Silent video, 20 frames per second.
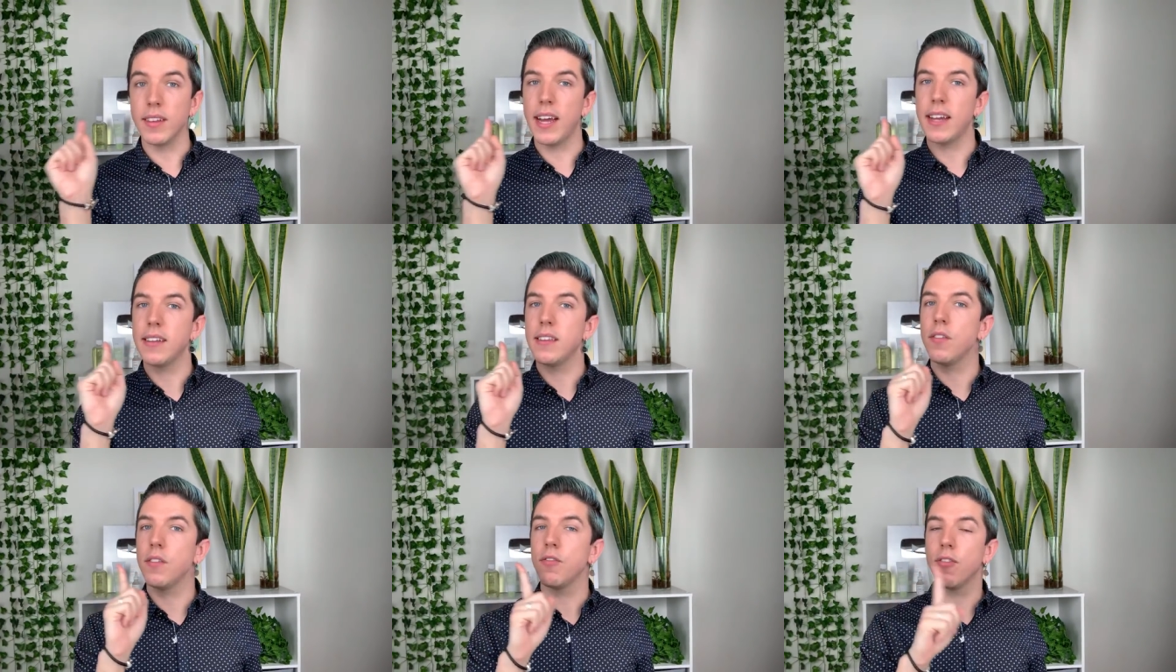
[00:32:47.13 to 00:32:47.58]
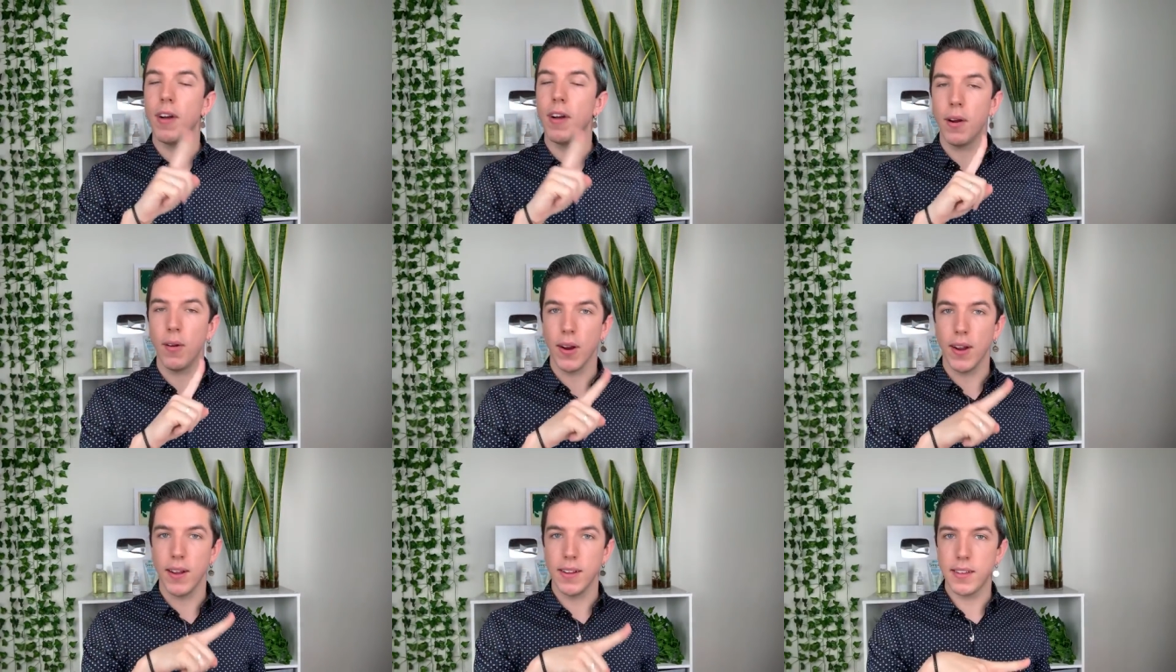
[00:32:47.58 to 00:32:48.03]
That's a
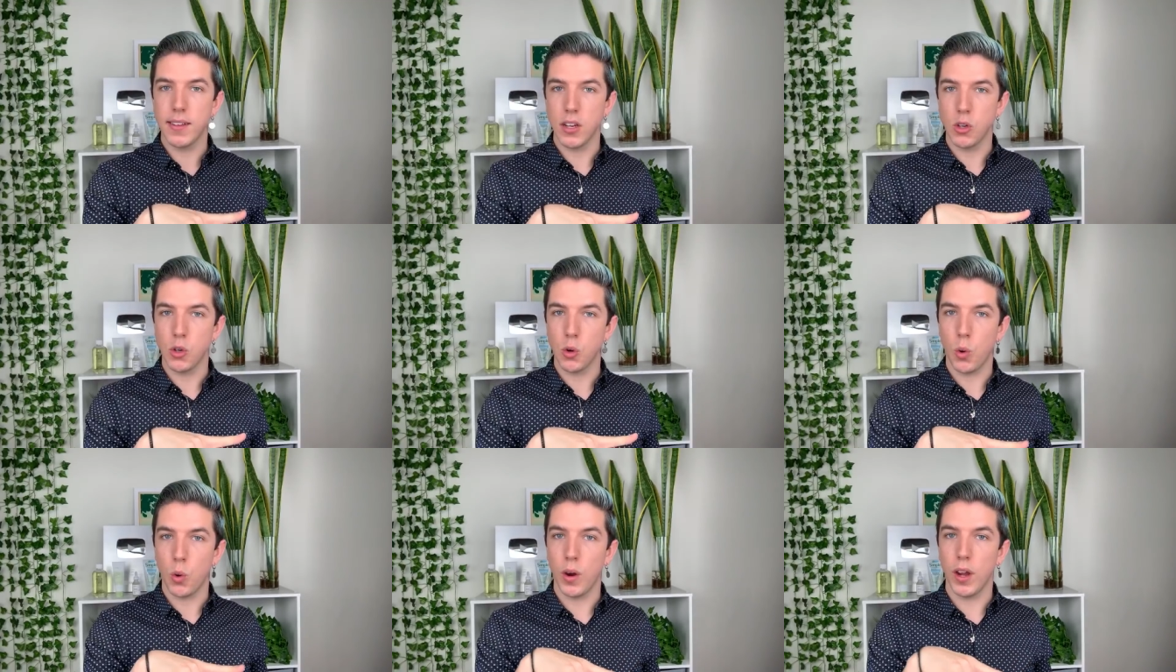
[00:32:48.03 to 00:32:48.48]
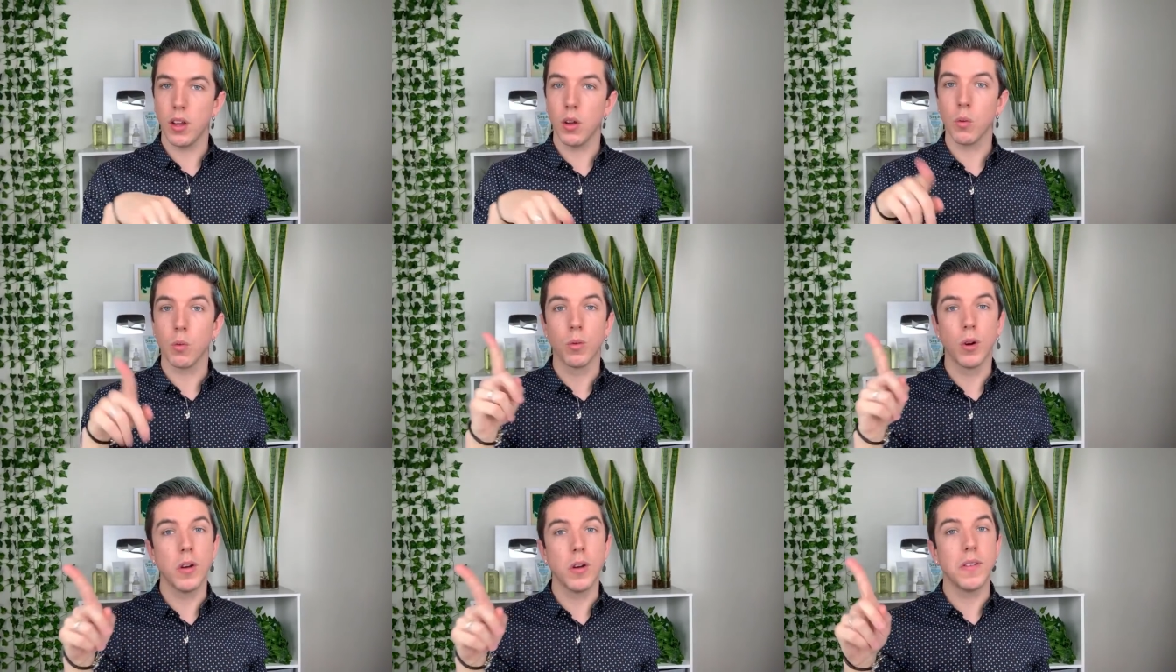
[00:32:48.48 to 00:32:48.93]
fragrant essential oil.
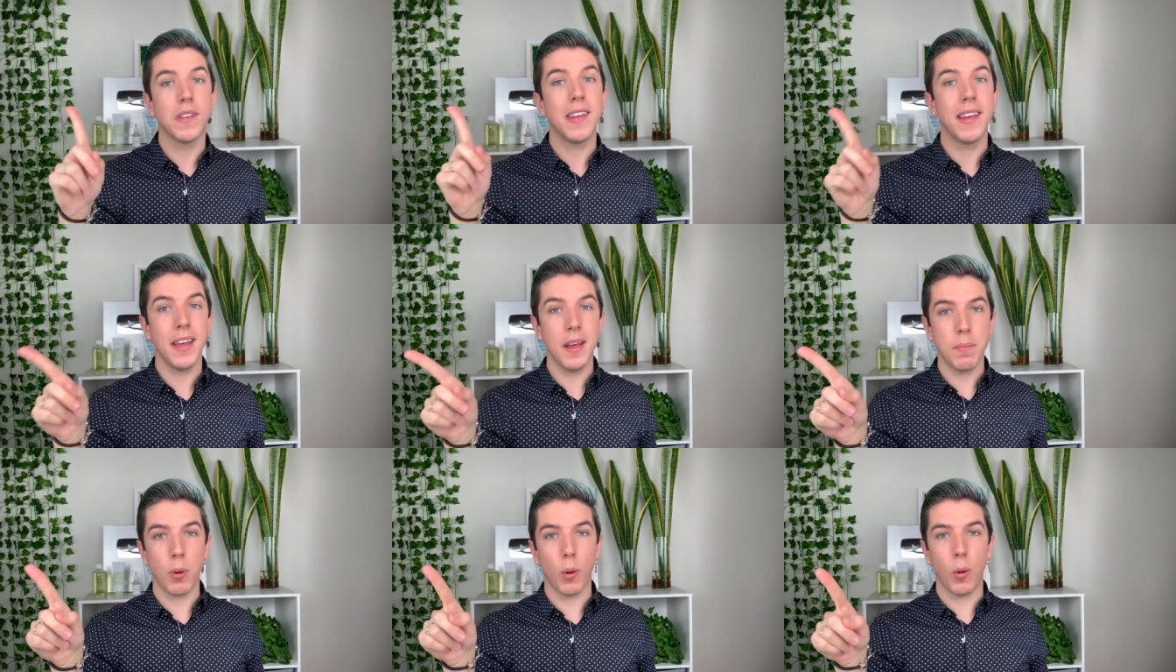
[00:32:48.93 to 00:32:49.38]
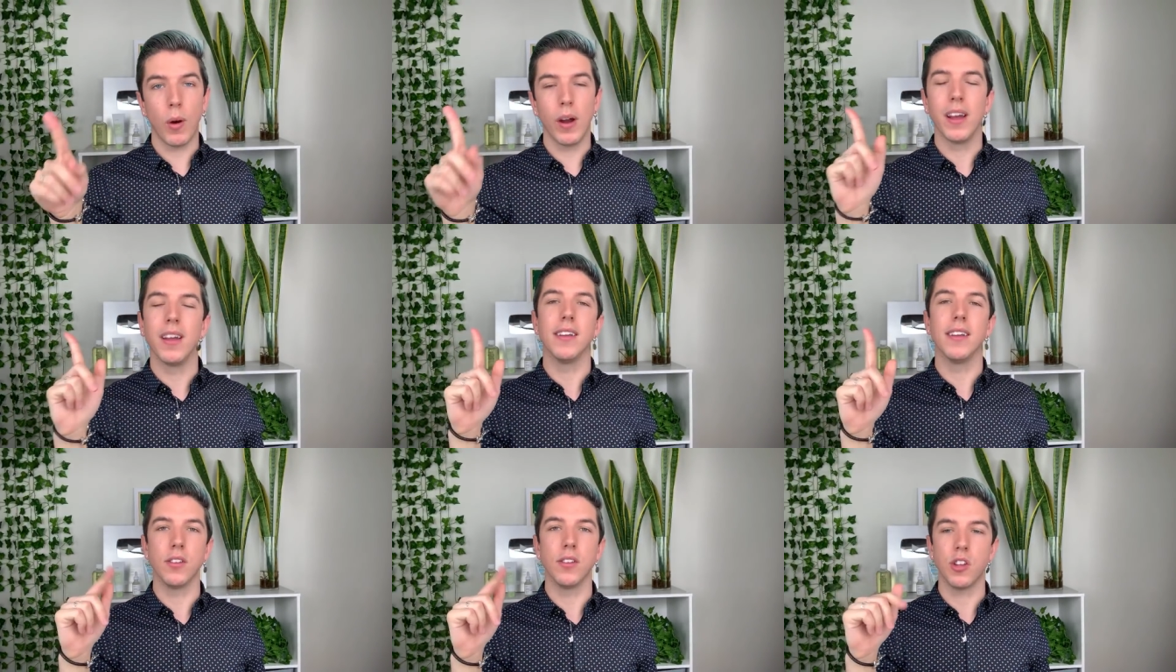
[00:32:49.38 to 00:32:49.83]
Rose hip
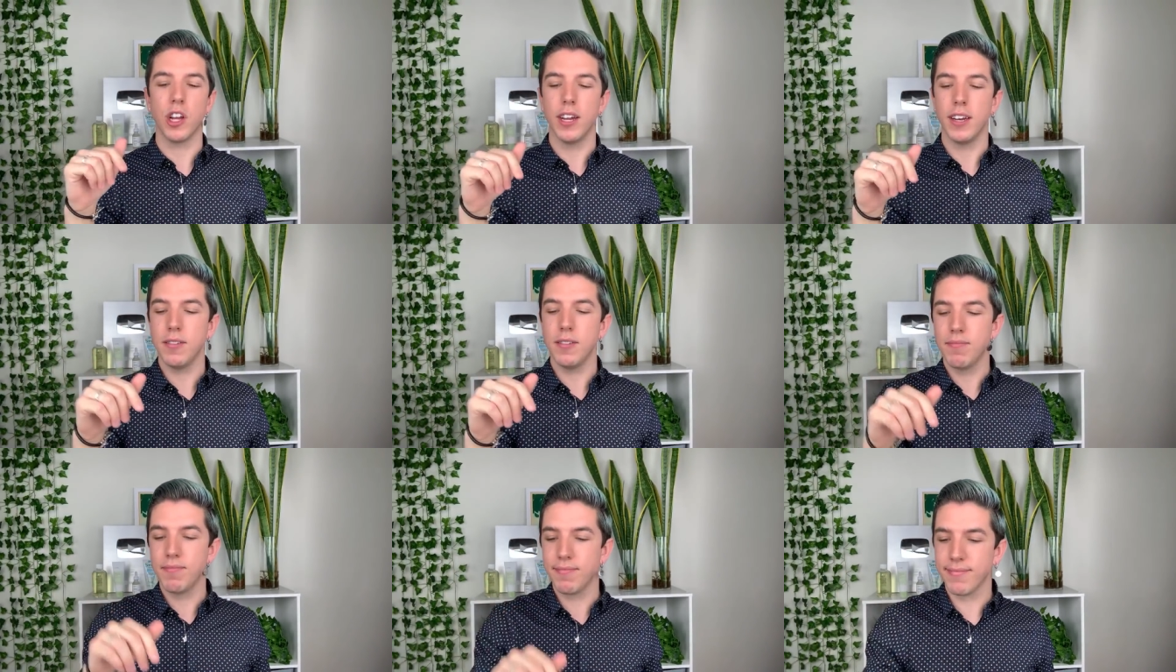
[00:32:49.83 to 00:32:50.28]
oil is good.